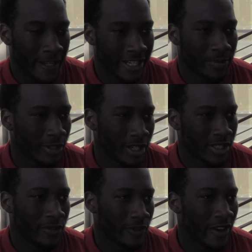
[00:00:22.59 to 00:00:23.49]
just
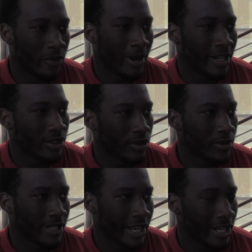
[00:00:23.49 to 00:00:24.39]
because of everybody's, you know
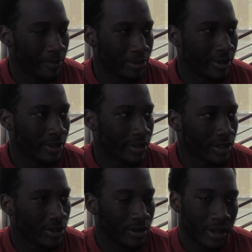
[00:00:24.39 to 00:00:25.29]
what I'm saying, input.
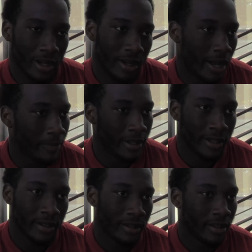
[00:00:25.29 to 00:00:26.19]
So, I mean,